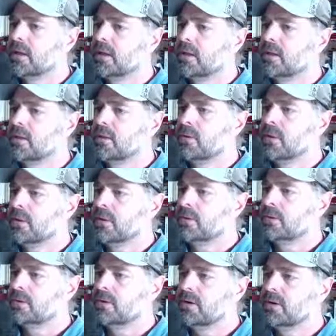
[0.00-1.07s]

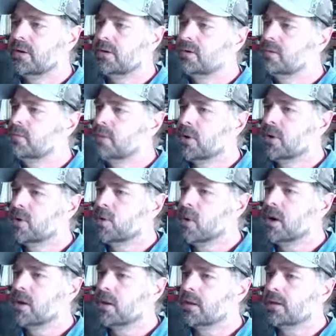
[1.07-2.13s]
you can do pretty
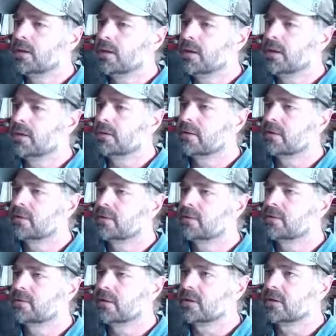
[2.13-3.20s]
well at
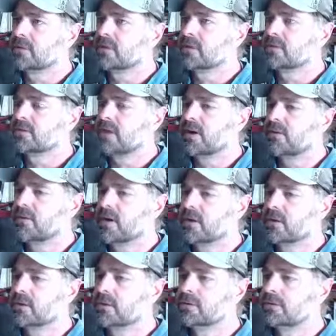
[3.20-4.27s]
these
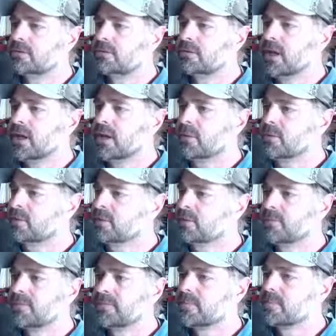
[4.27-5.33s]
$5 games.
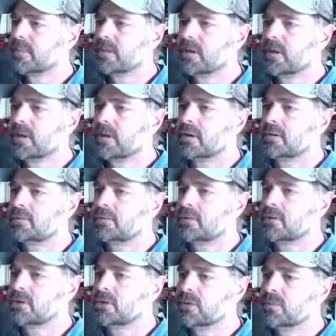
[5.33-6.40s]

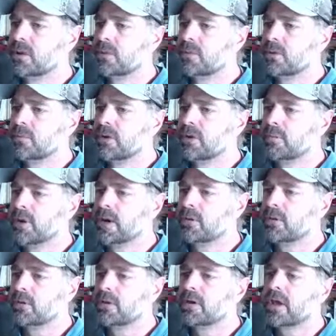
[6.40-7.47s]
You should be able to build a
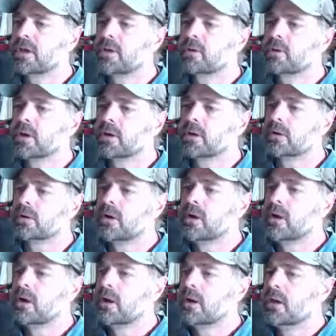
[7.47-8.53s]
bankroll. Okay, here we're gonna
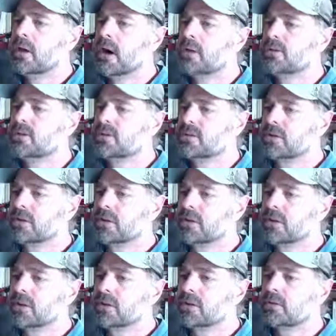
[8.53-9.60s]

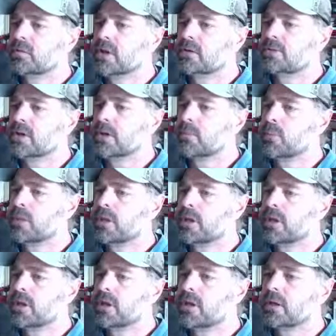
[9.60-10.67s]
obviously raise it up with
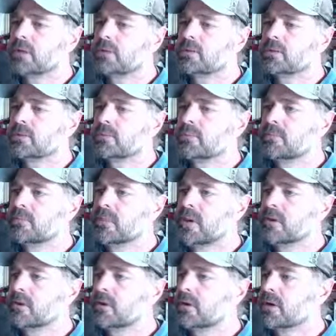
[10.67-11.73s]
our kings.
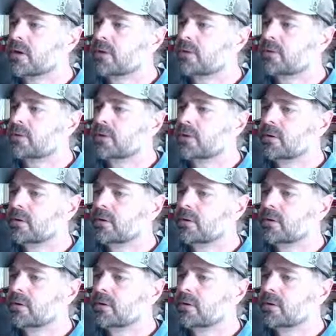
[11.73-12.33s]
Under the gun